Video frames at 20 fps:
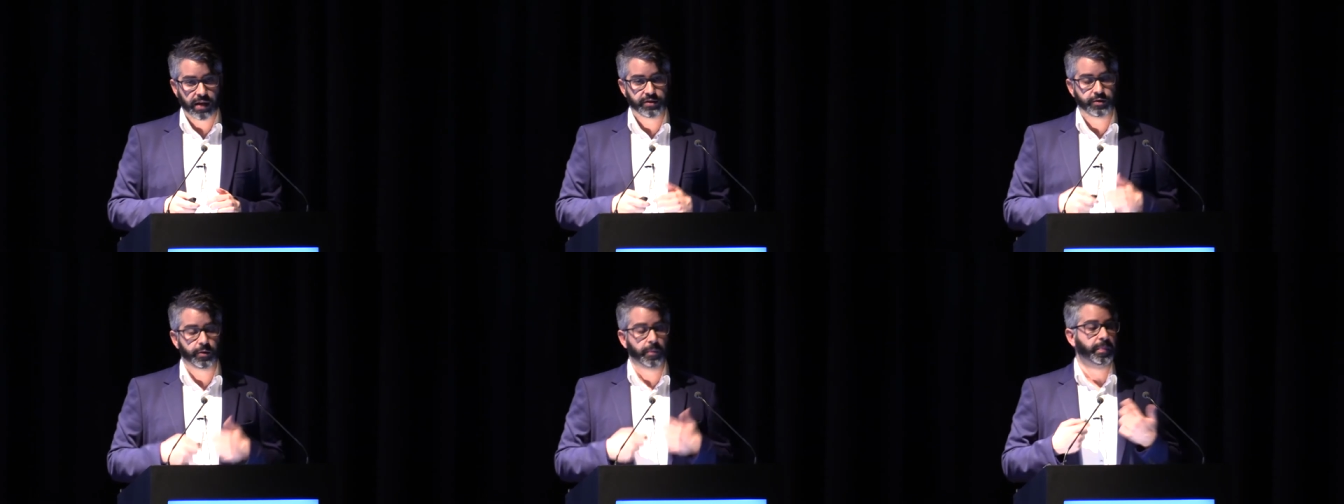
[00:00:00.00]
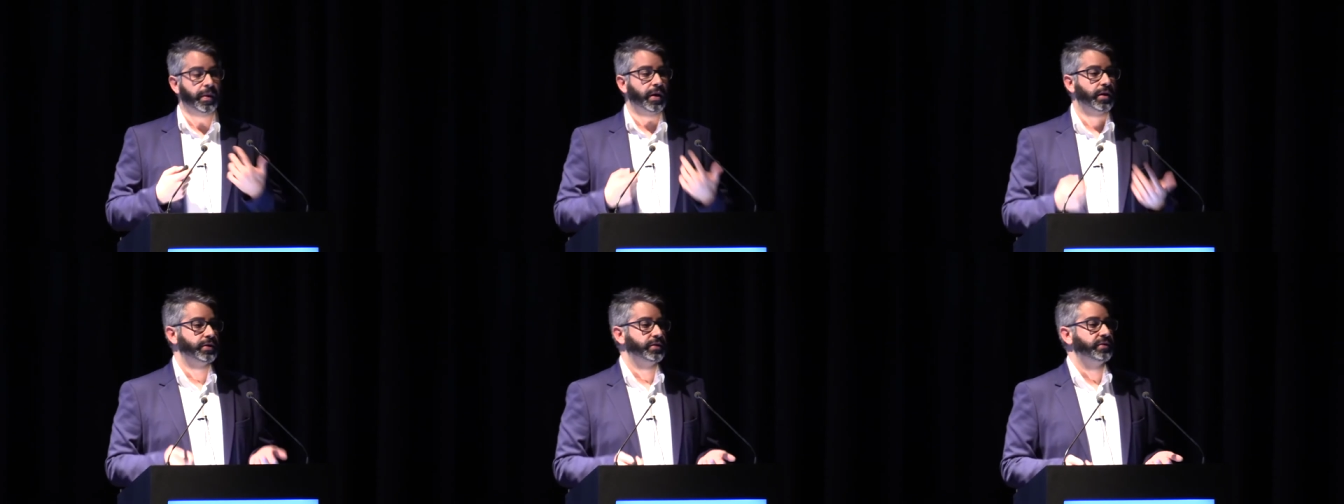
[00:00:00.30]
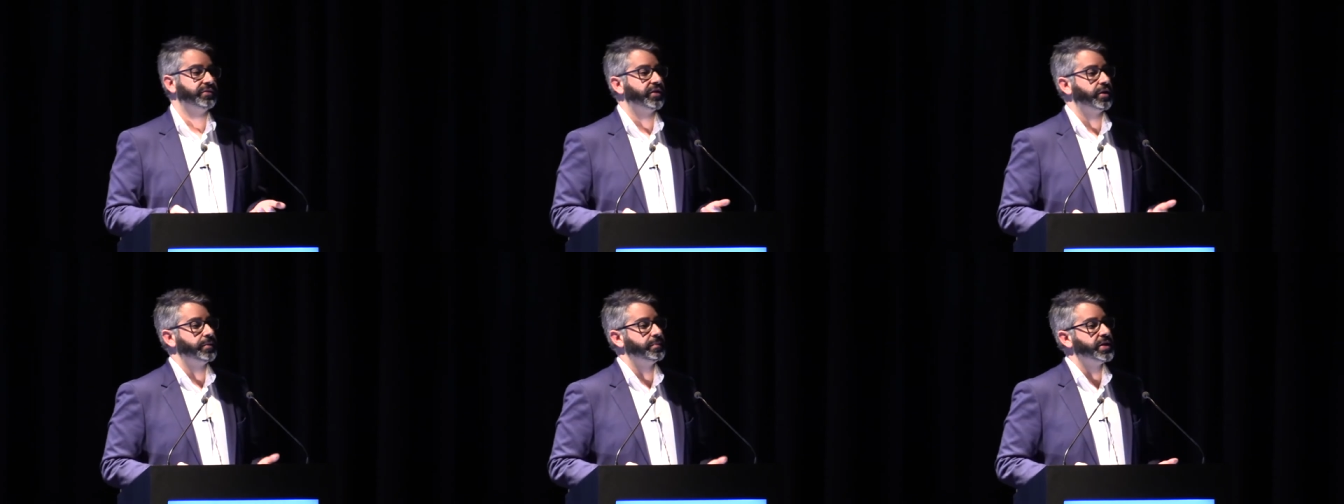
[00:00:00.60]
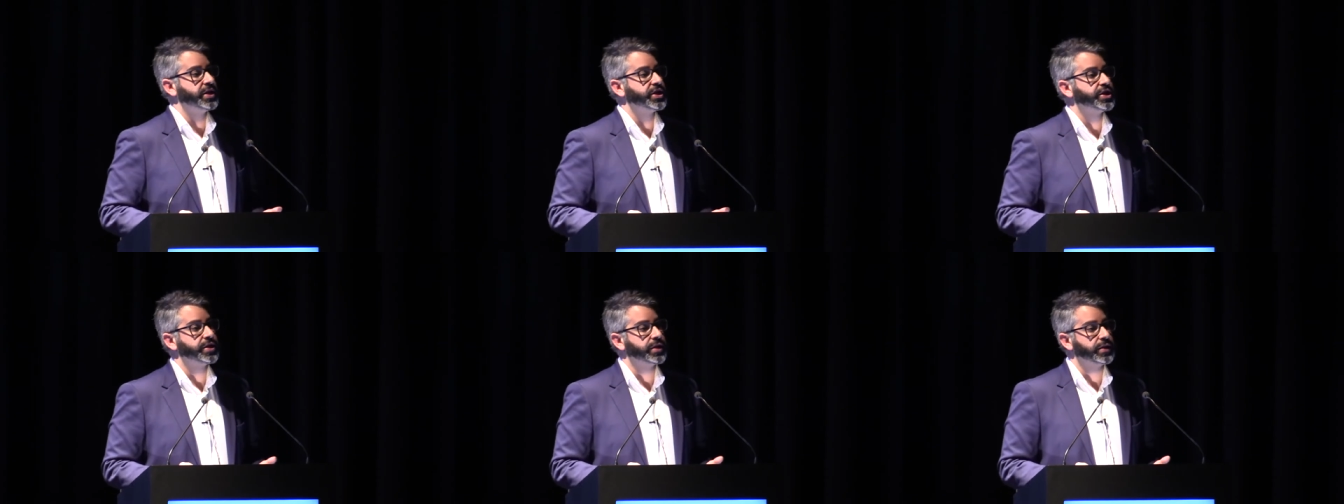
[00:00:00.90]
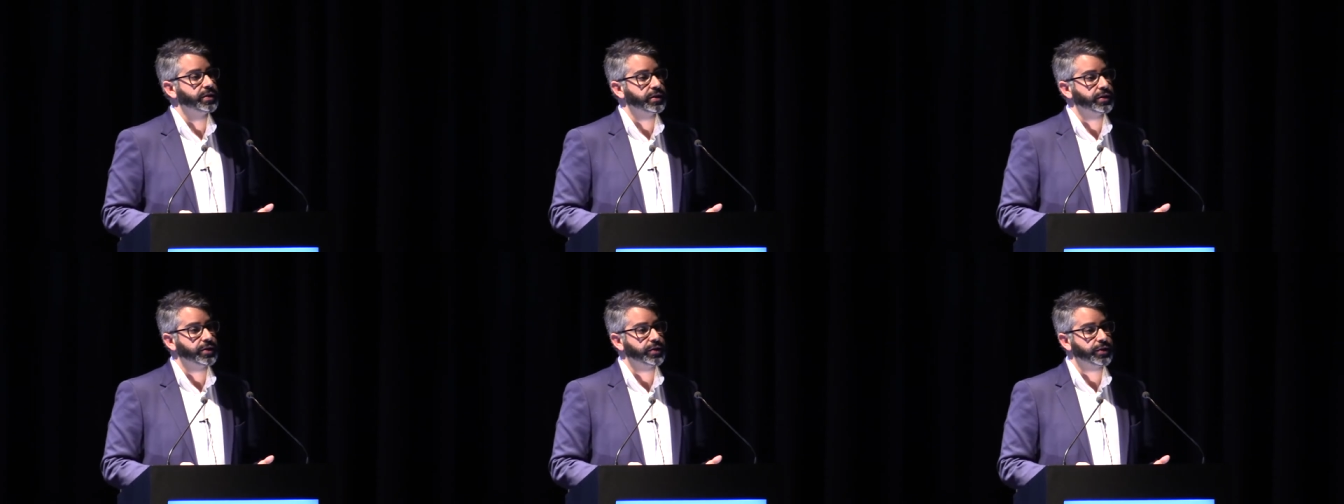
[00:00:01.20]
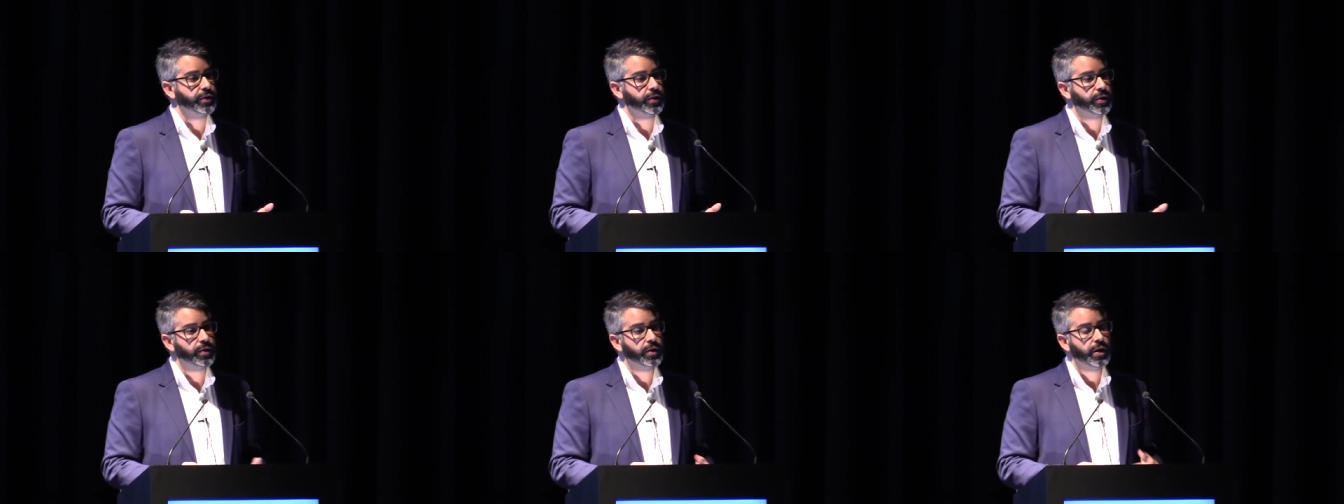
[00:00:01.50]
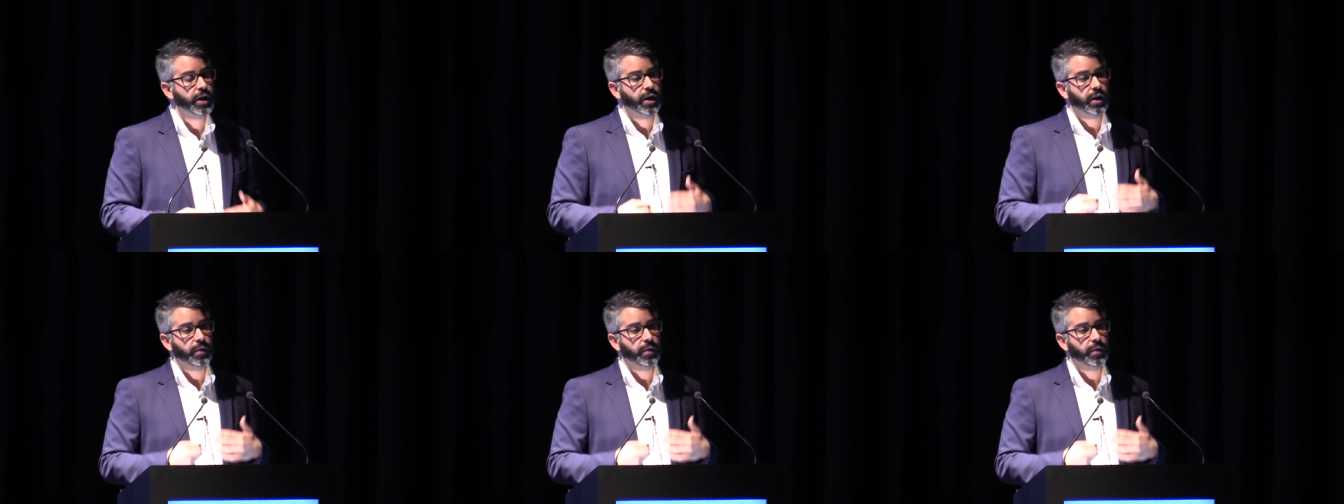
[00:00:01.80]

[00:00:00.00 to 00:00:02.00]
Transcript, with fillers: also part of our mission. You know,